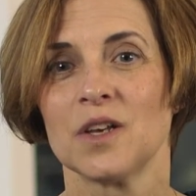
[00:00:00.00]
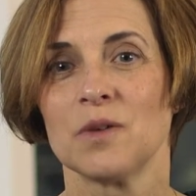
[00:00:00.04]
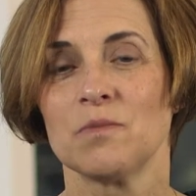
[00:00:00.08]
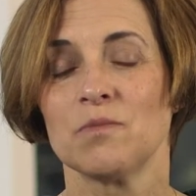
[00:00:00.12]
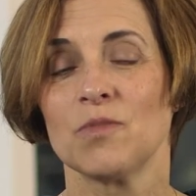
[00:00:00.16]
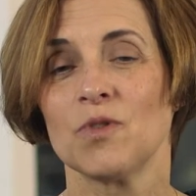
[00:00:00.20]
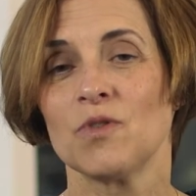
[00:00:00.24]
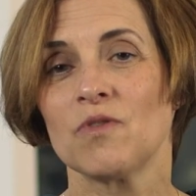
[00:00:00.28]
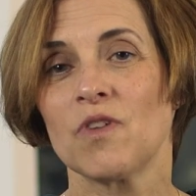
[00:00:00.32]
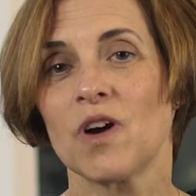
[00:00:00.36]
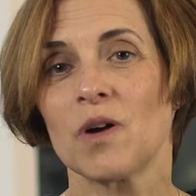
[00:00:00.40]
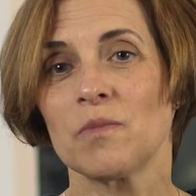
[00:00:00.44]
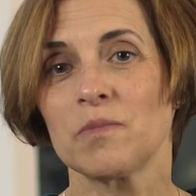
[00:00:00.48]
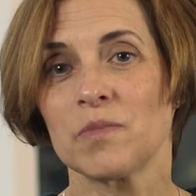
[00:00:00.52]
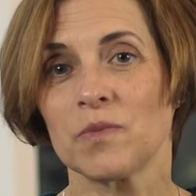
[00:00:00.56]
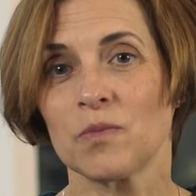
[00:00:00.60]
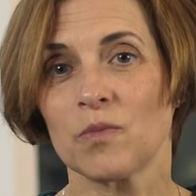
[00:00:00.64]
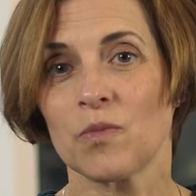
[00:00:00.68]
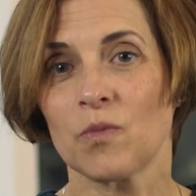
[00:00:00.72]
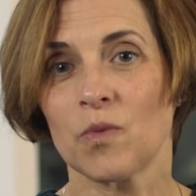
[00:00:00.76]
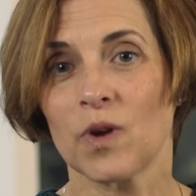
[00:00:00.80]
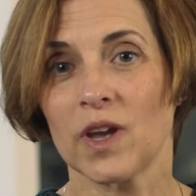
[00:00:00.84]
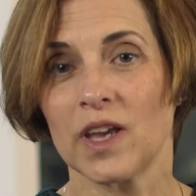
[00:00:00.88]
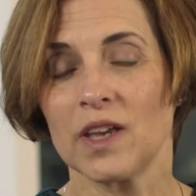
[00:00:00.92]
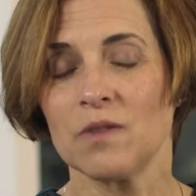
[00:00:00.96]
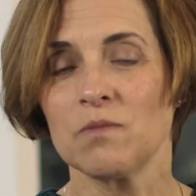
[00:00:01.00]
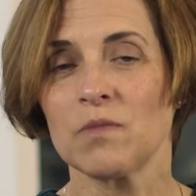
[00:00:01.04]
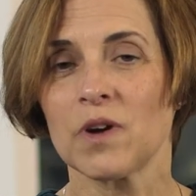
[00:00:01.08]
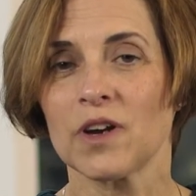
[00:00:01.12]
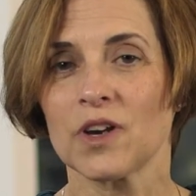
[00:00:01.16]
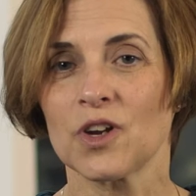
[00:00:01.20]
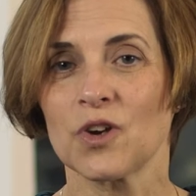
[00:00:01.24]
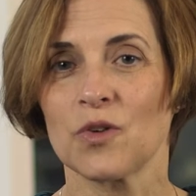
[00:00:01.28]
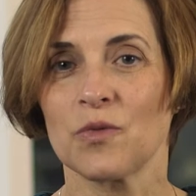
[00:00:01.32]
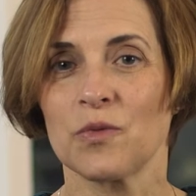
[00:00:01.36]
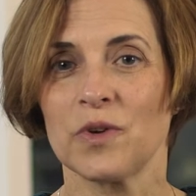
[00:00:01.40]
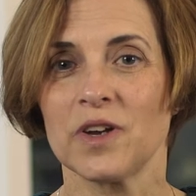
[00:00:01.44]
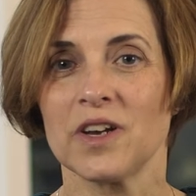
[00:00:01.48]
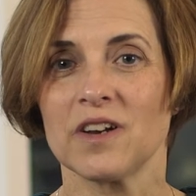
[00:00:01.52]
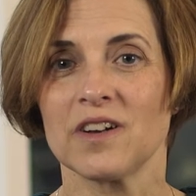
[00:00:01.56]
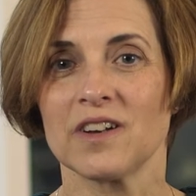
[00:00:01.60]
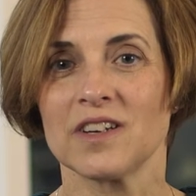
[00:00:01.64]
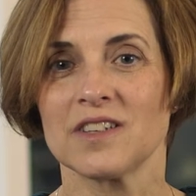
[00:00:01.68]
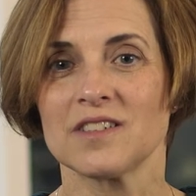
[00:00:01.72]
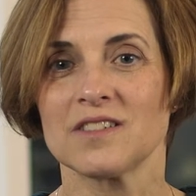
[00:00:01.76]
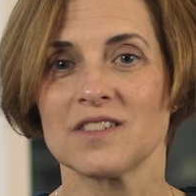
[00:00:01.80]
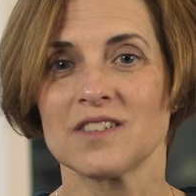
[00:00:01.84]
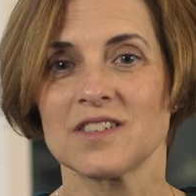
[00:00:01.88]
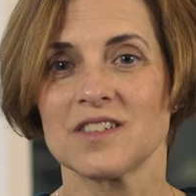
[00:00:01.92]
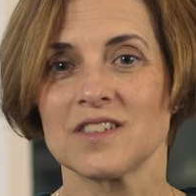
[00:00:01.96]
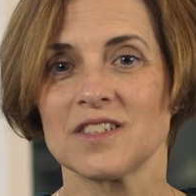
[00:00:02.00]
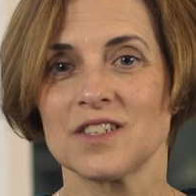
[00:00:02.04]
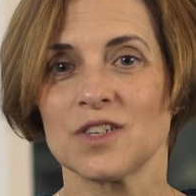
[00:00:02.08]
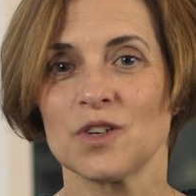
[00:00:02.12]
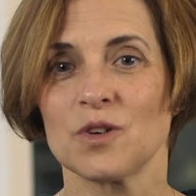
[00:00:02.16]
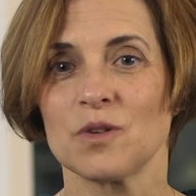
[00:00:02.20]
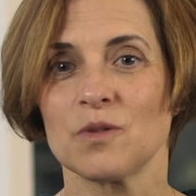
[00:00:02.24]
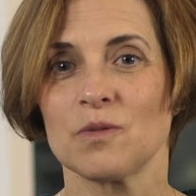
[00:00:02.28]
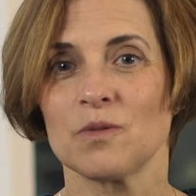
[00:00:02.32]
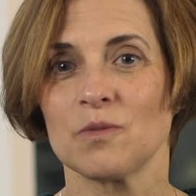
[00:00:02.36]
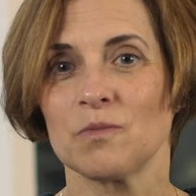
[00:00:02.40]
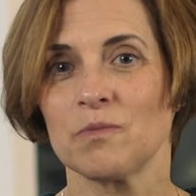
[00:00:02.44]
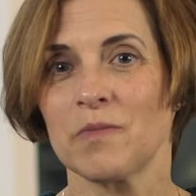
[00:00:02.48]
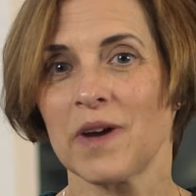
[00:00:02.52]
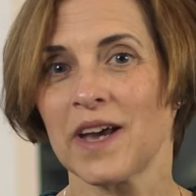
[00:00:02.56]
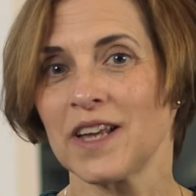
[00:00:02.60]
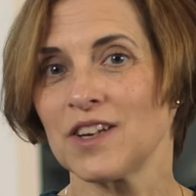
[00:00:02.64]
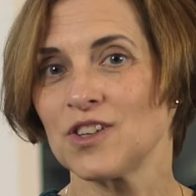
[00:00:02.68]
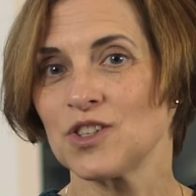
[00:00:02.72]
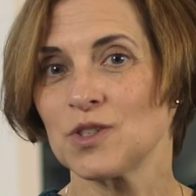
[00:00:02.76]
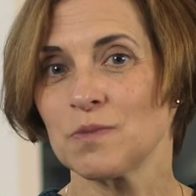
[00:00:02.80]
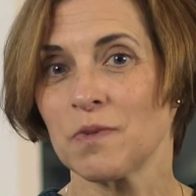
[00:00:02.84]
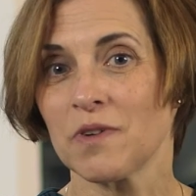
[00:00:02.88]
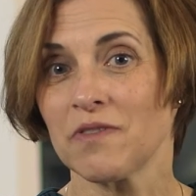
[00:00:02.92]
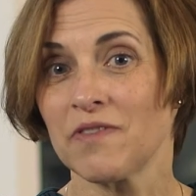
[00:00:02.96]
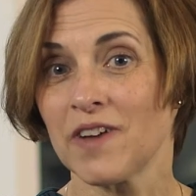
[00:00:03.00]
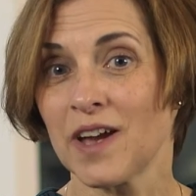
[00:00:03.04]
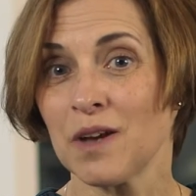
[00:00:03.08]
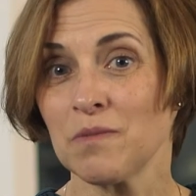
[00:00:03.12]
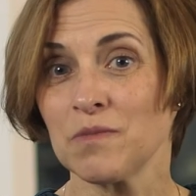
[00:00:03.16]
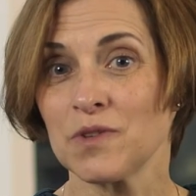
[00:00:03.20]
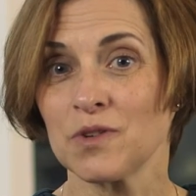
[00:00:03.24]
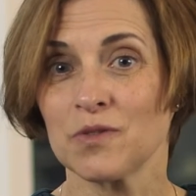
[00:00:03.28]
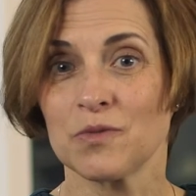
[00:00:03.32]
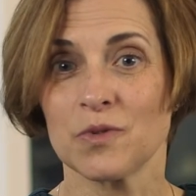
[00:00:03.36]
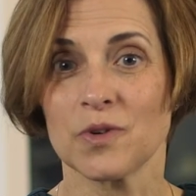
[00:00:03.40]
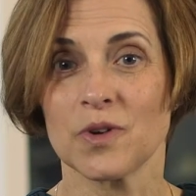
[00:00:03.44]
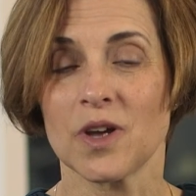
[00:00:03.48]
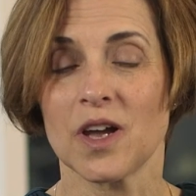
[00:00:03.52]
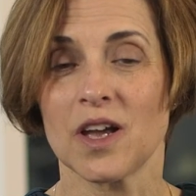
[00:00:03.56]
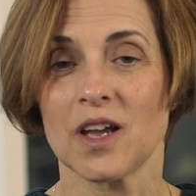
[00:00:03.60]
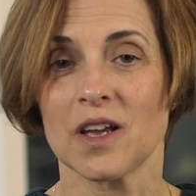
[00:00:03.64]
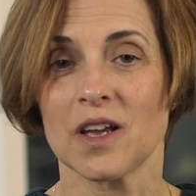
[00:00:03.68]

move up in my career and still manage my family